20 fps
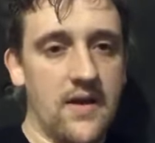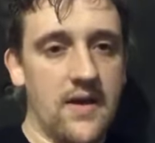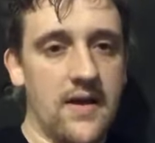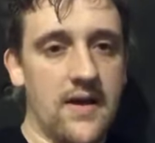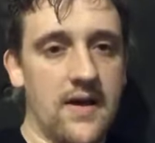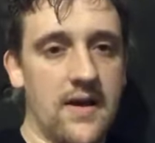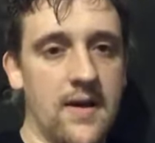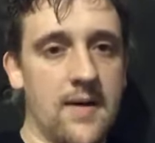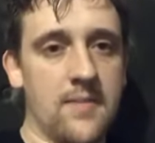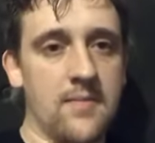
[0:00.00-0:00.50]

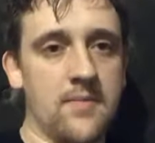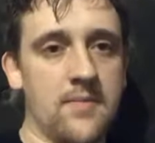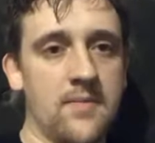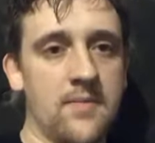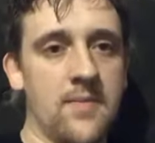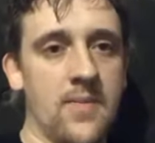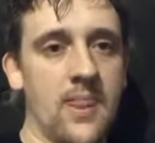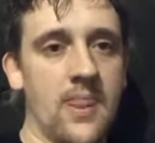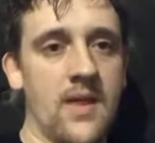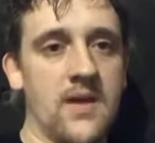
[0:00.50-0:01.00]
um,
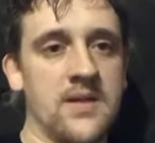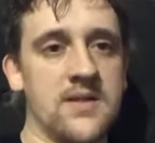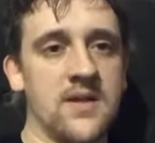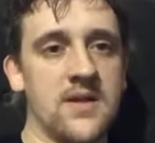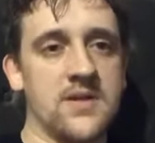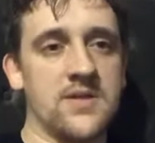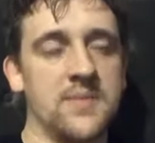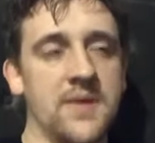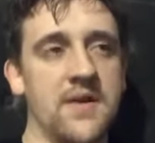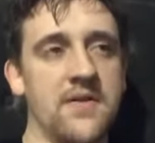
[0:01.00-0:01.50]
it
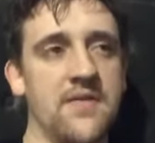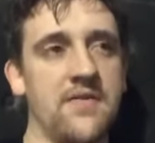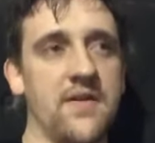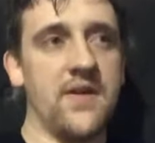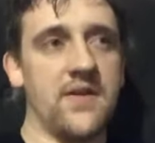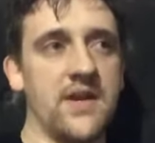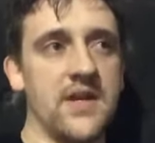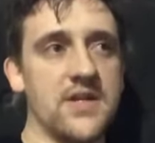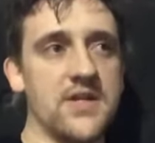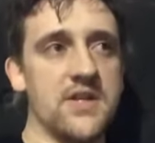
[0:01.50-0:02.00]
talks about a
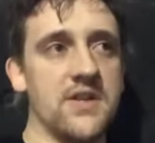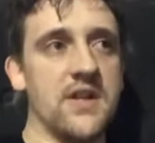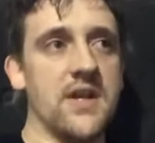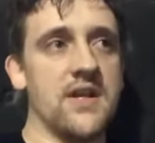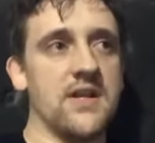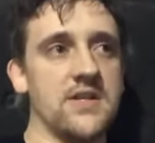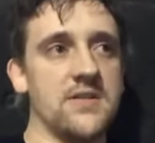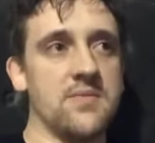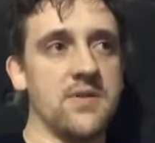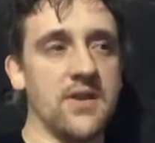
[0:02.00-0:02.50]
foundation that
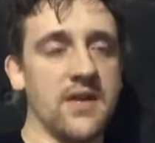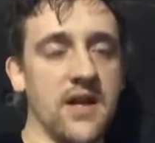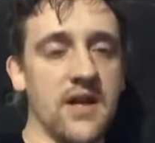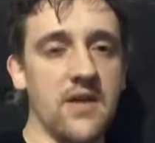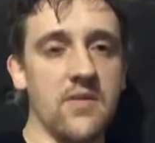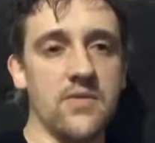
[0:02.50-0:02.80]
has been laid,